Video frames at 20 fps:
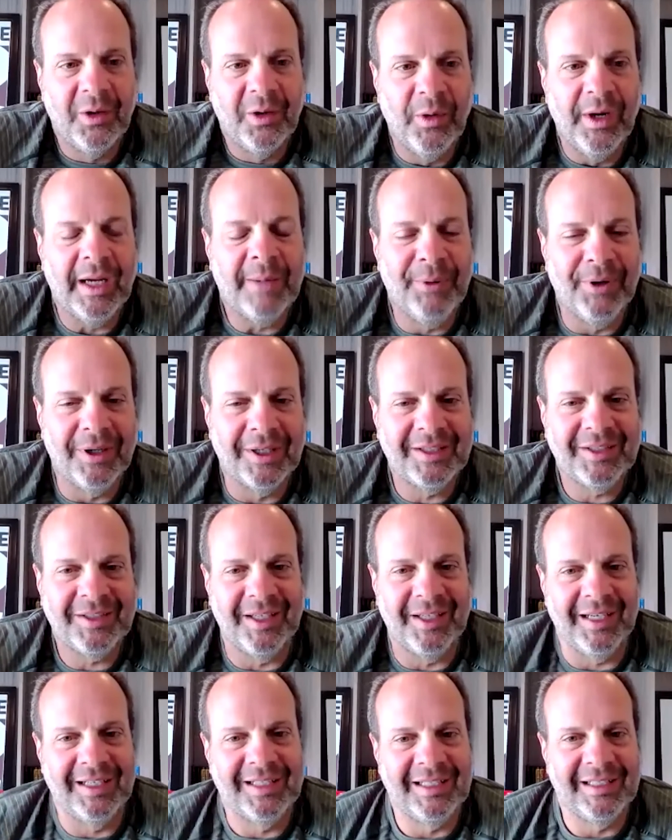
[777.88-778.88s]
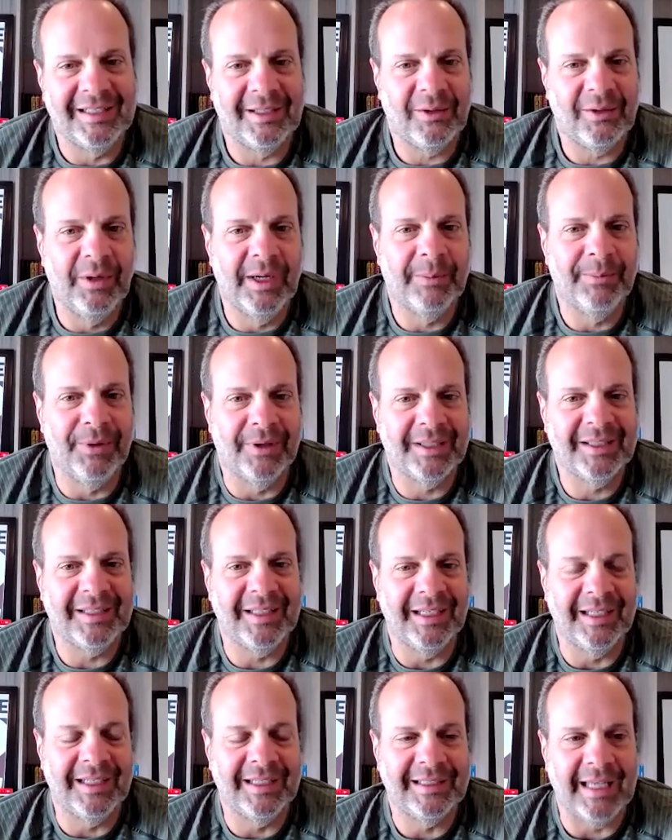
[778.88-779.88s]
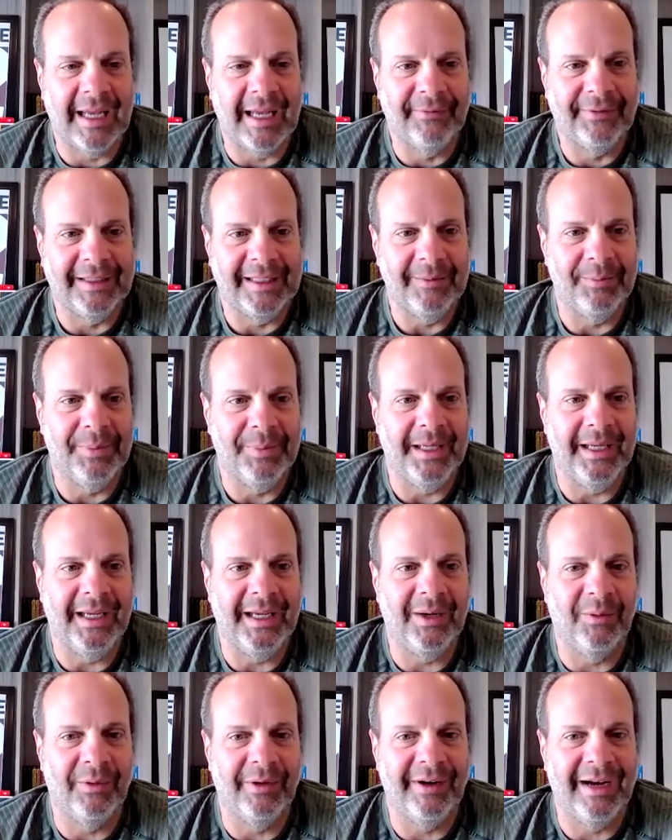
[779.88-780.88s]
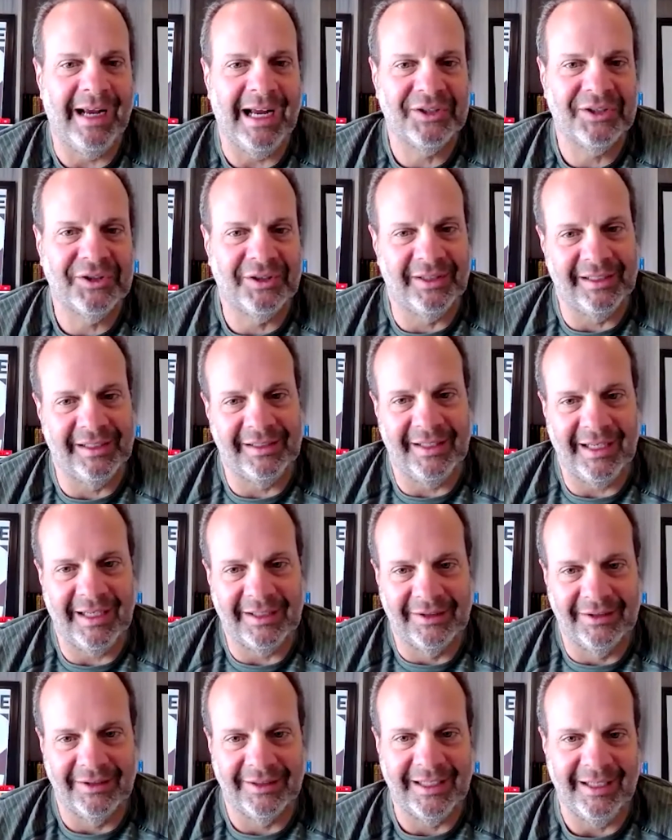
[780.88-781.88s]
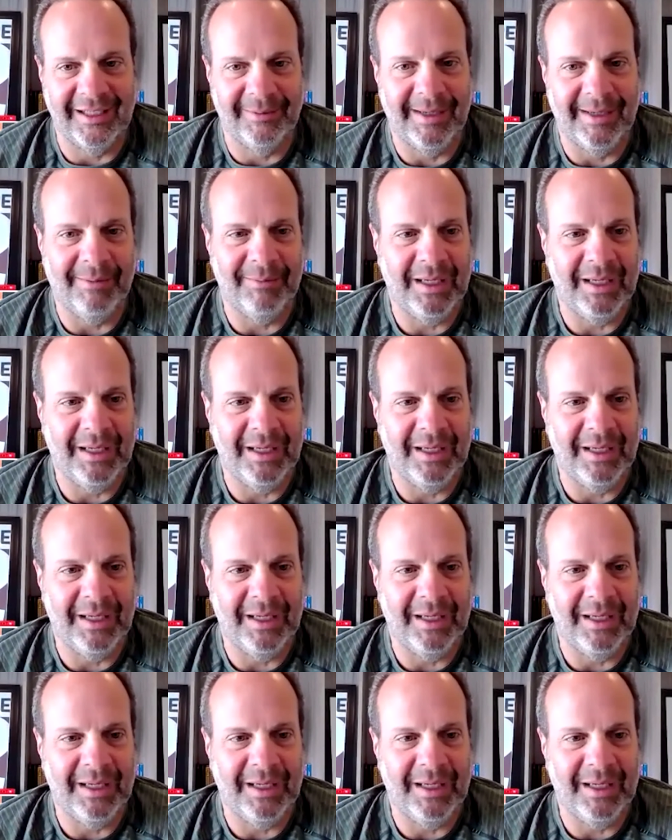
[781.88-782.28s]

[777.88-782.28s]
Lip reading: the QuickBooks sync is definitely big. We're actually like looking about